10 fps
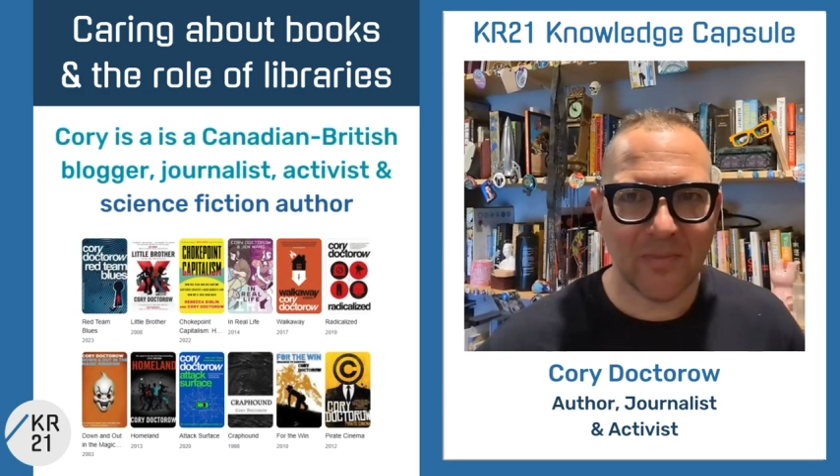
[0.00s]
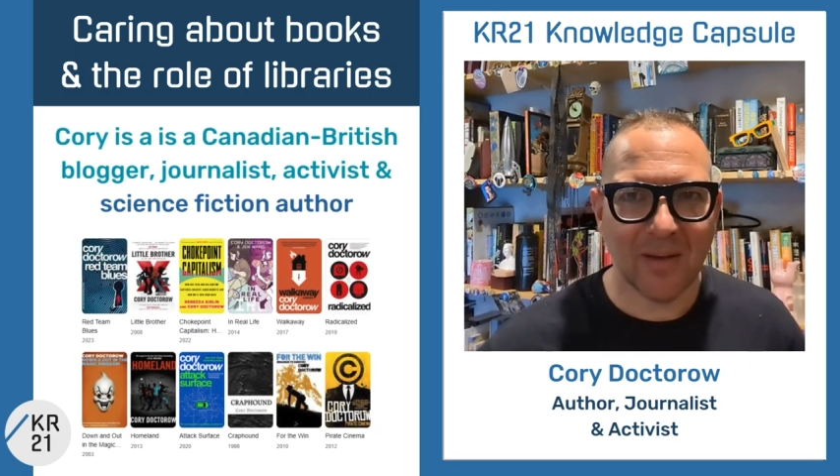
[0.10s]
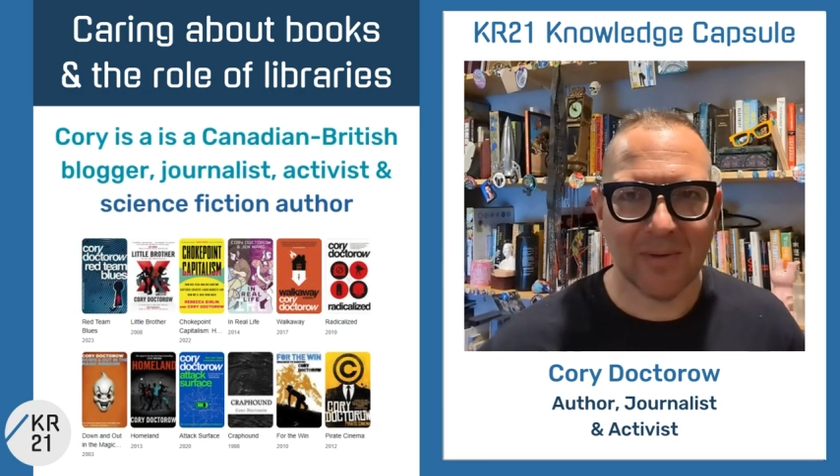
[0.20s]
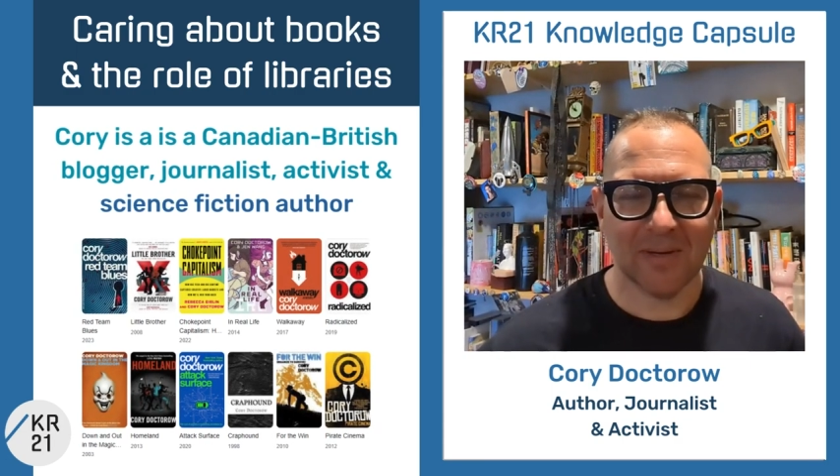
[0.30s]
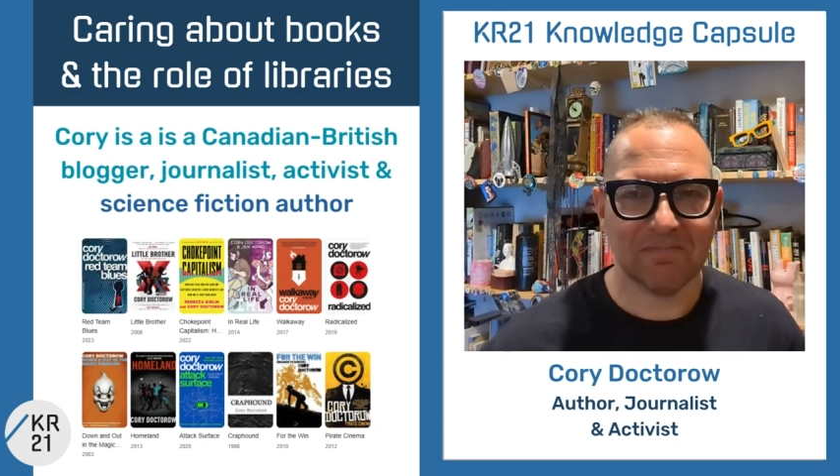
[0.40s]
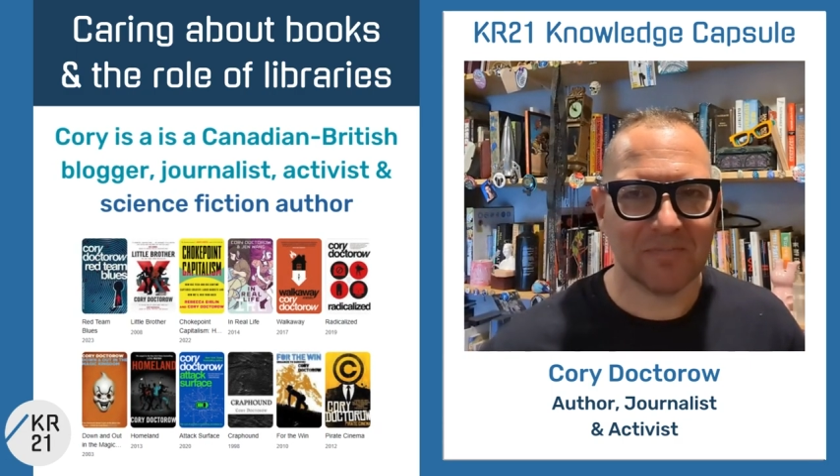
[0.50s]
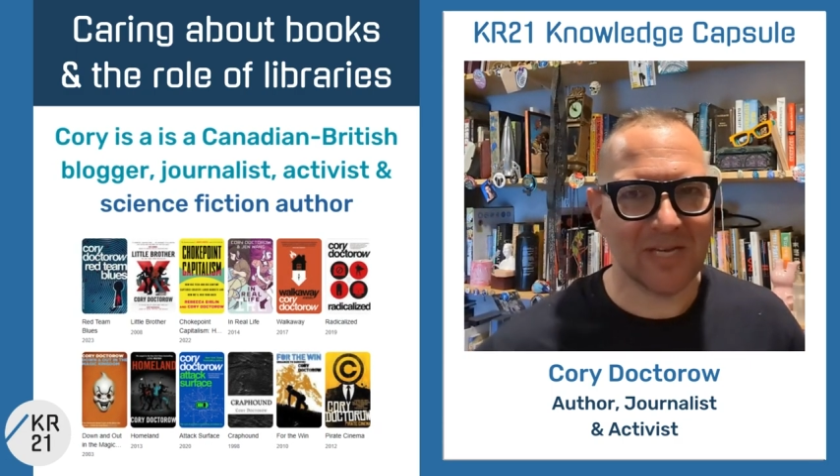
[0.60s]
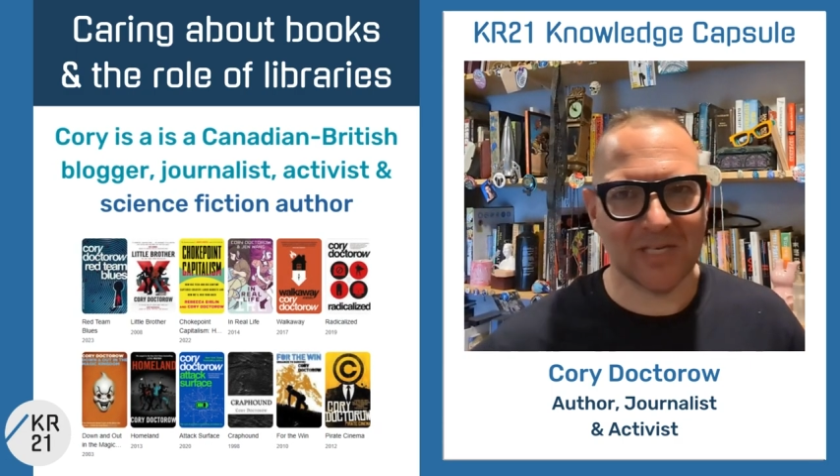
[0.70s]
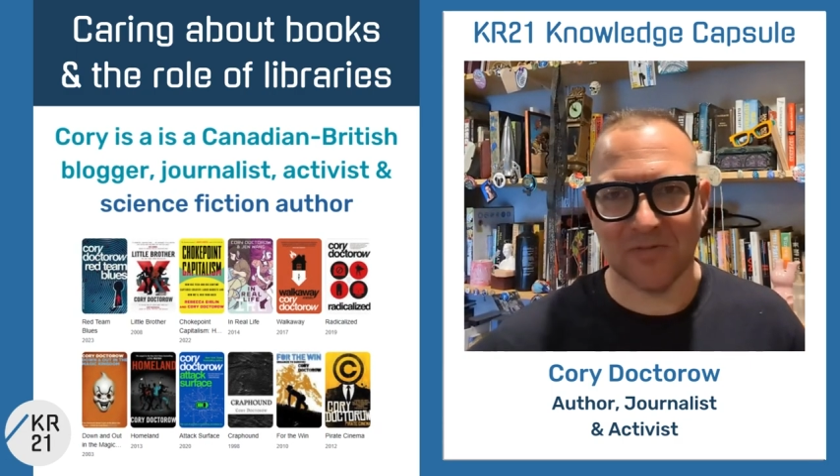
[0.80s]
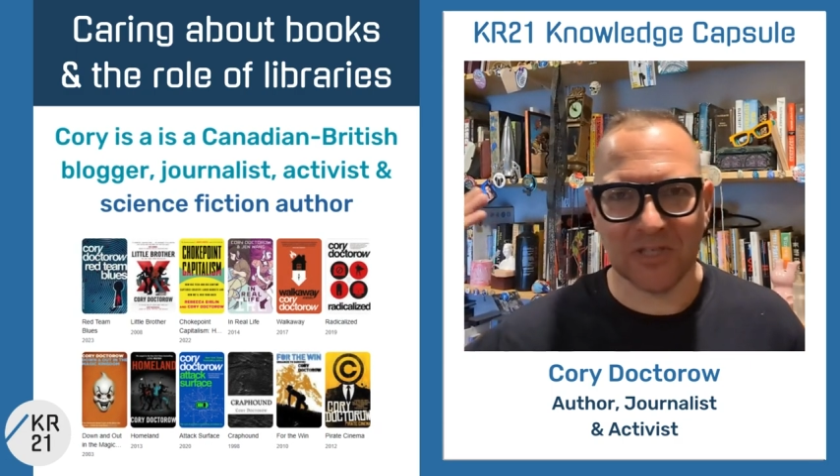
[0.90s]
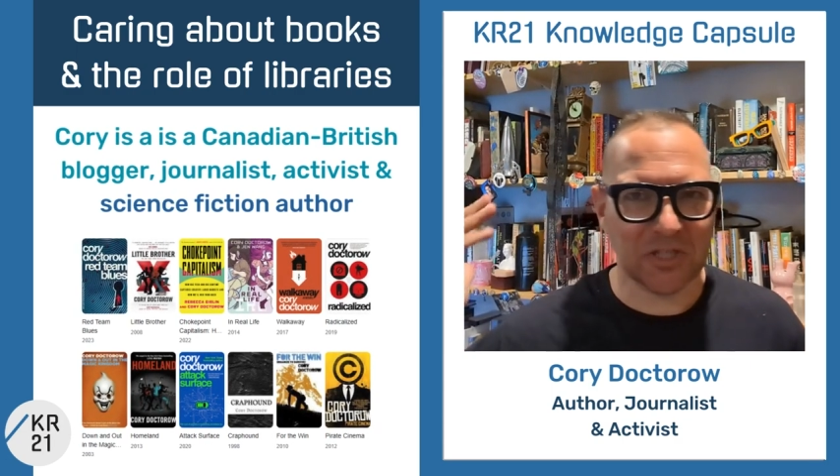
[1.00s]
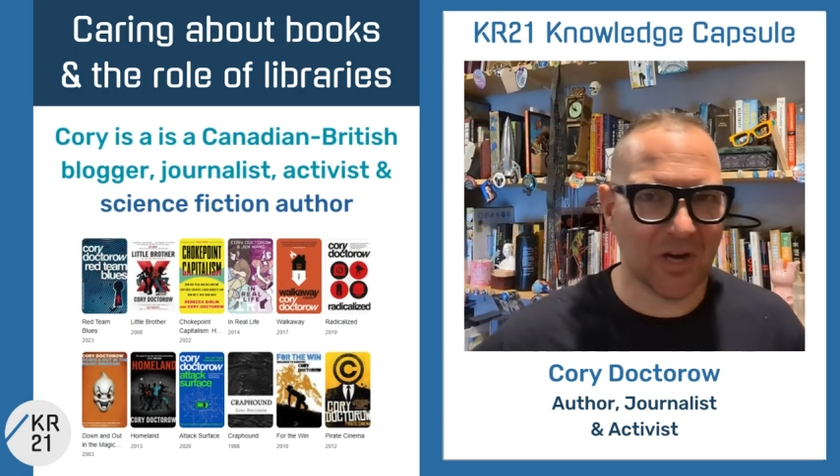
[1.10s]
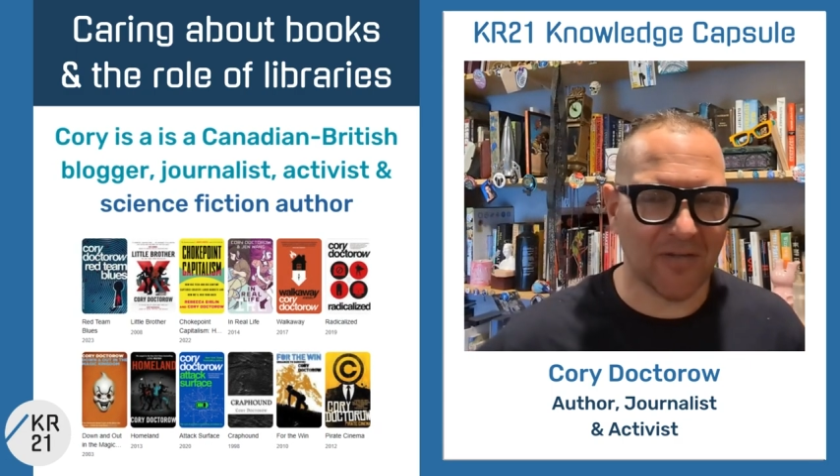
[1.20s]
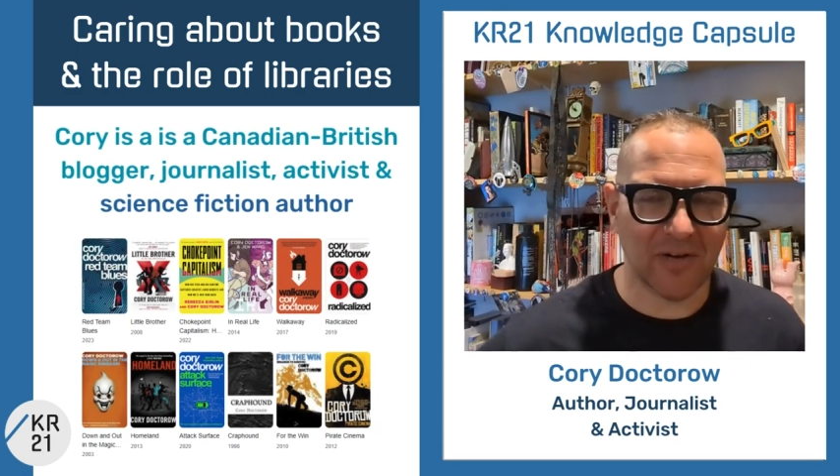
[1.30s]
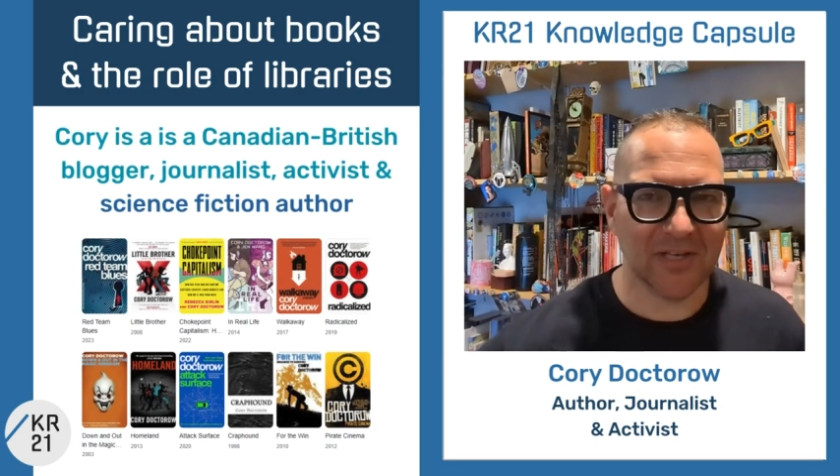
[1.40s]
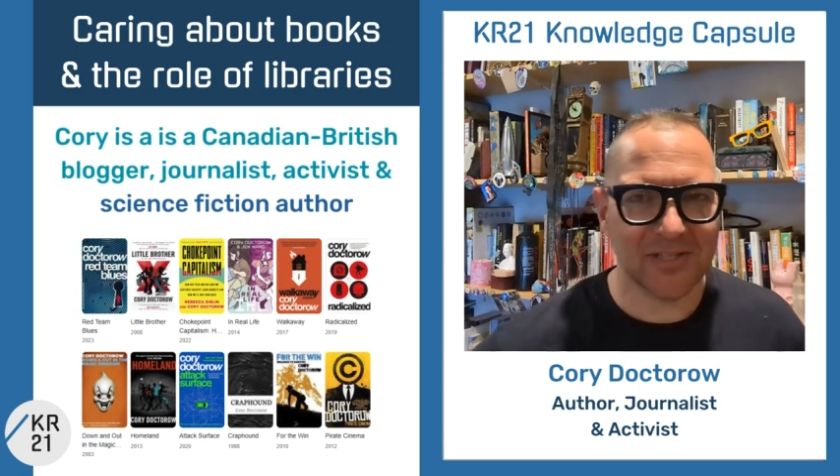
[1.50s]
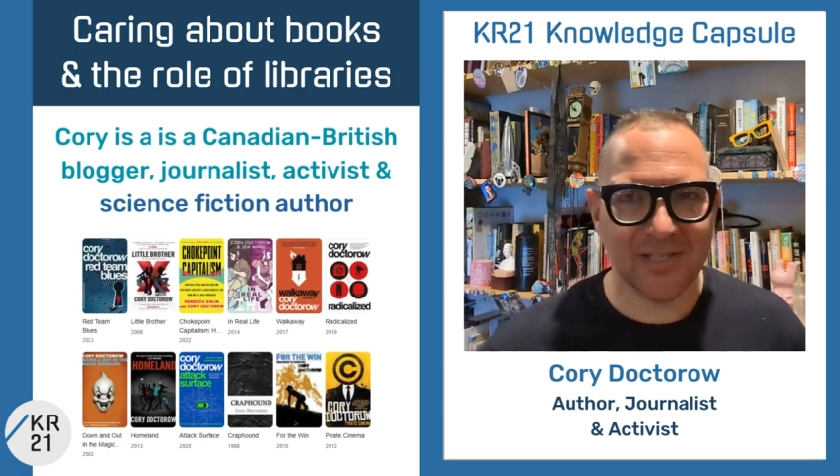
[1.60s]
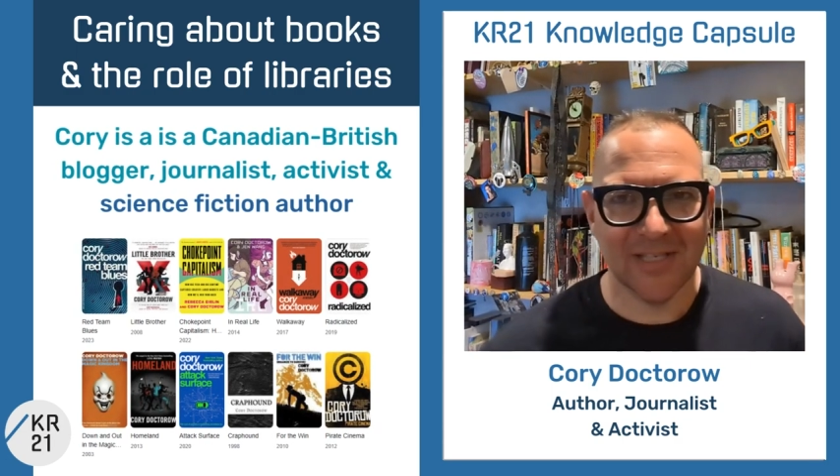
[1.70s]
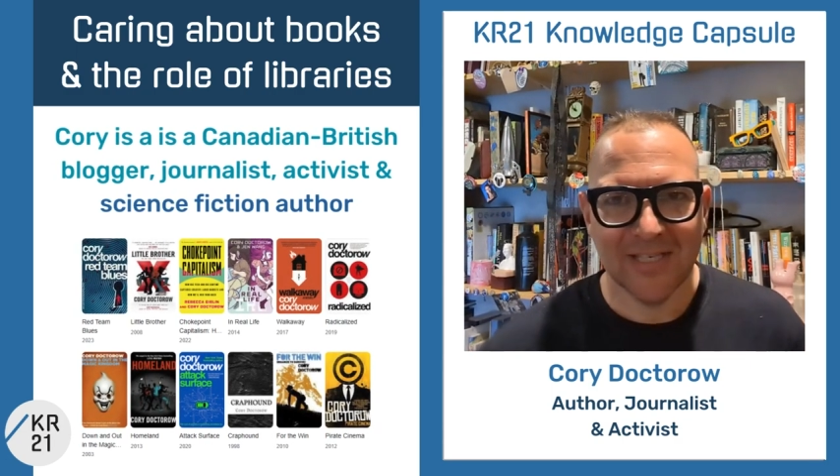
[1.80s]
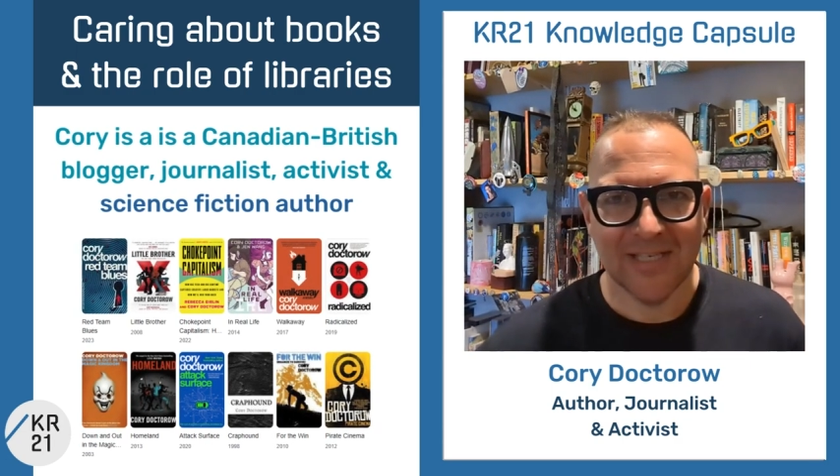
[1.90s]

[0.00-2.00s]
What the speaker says: I'm a science fiction novelist,